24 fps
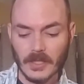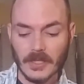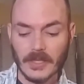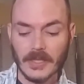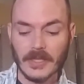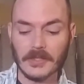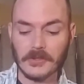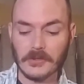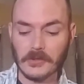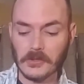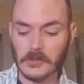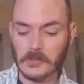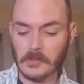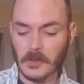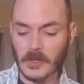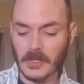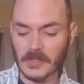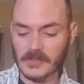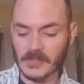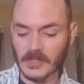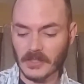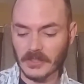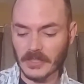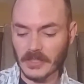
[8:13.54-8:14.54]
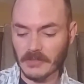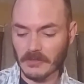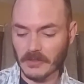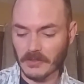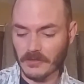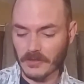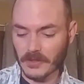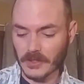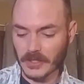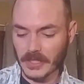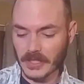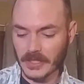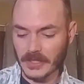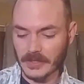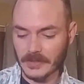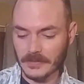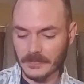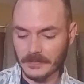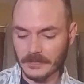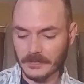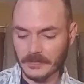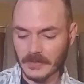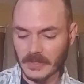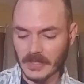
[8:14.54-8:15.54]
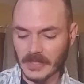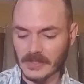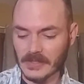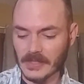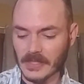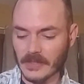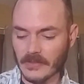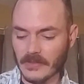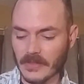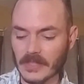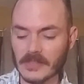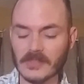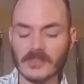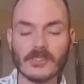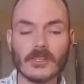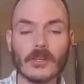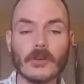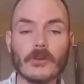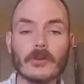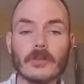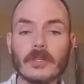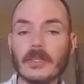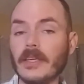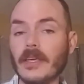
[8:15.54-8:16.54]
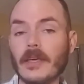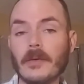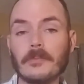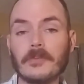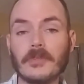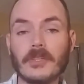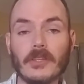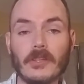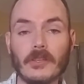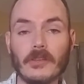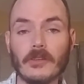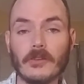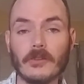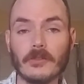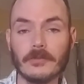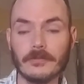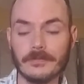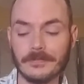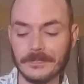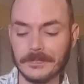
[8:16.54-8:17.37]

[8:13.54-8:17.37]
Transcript: His response I'll never forget. He said, "That's totally up to you."